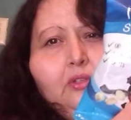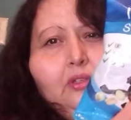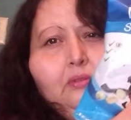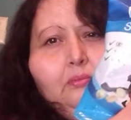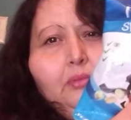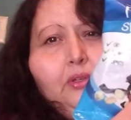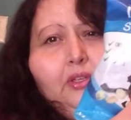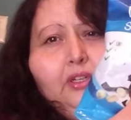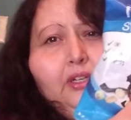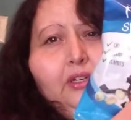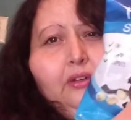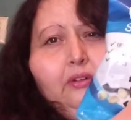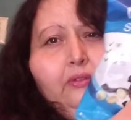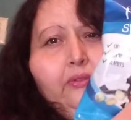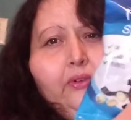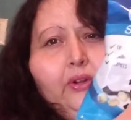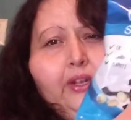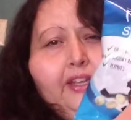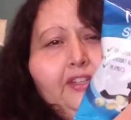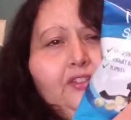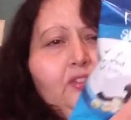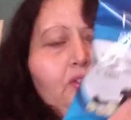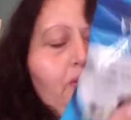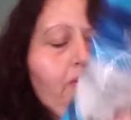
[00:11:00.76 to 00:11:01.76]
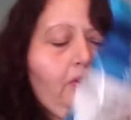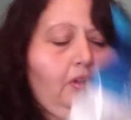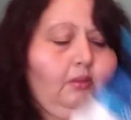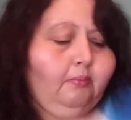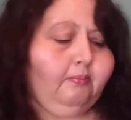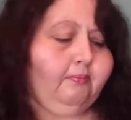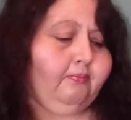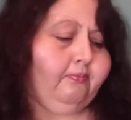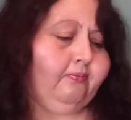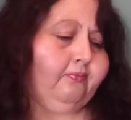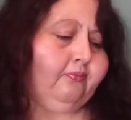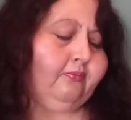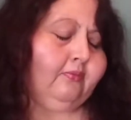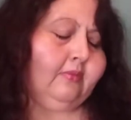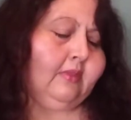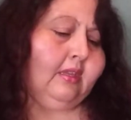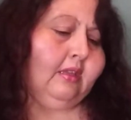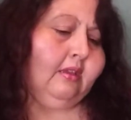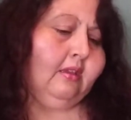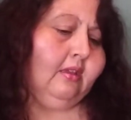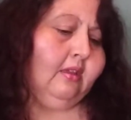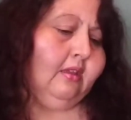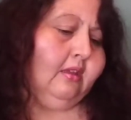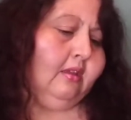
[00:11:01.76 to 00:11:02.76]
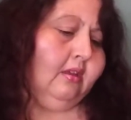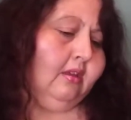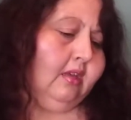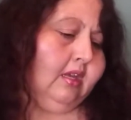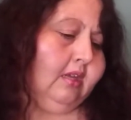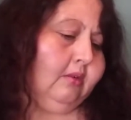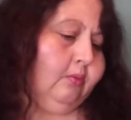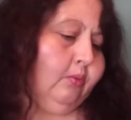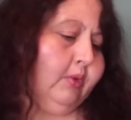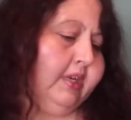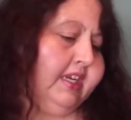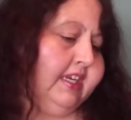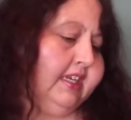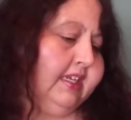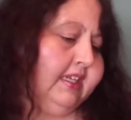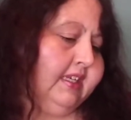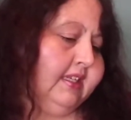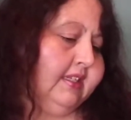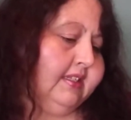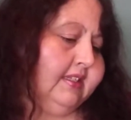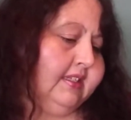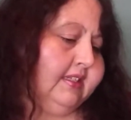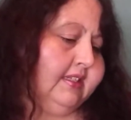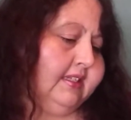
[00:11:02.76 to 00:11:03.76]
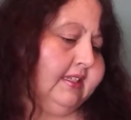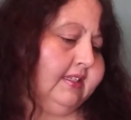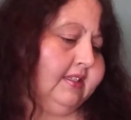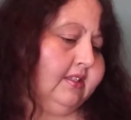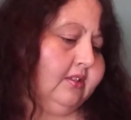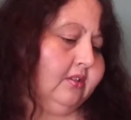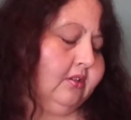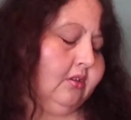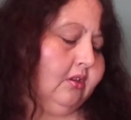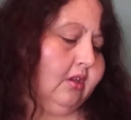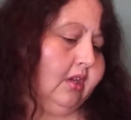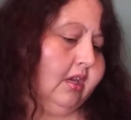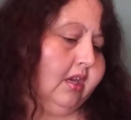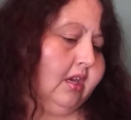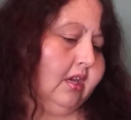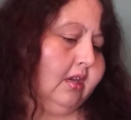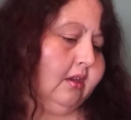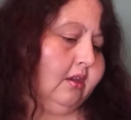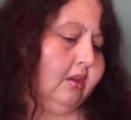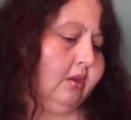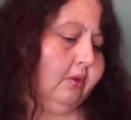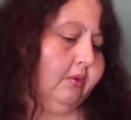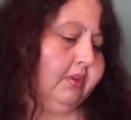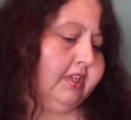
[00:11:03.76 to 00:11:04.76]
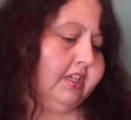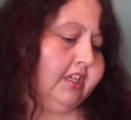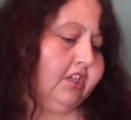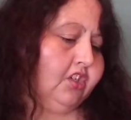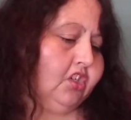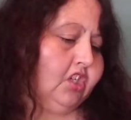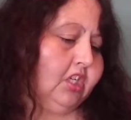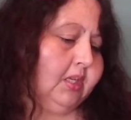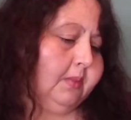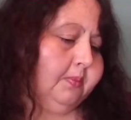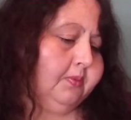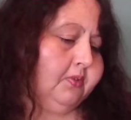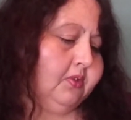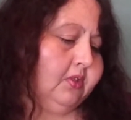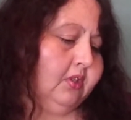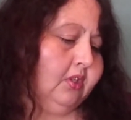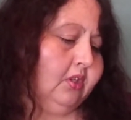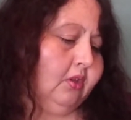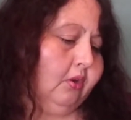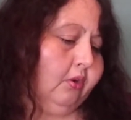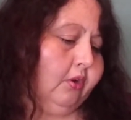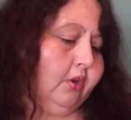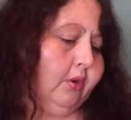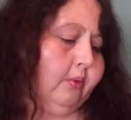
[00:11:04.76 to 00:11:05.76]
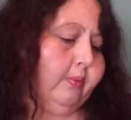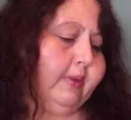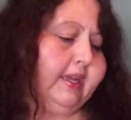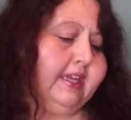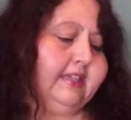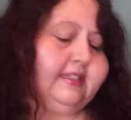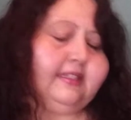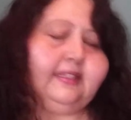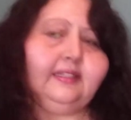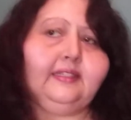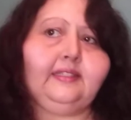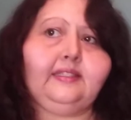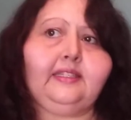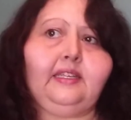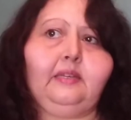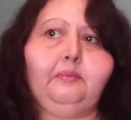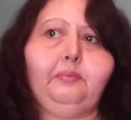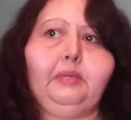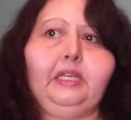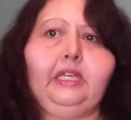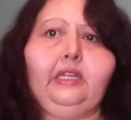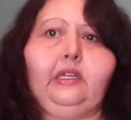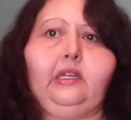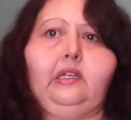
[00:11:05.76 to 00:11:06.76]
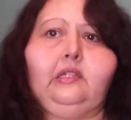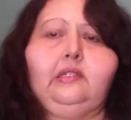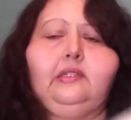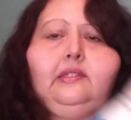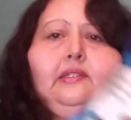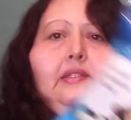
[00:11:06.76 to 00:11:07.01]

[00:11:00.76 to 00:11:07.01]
can put it over ice cream. And what it is it's coconut chips, yogurt raisins, and peanuts.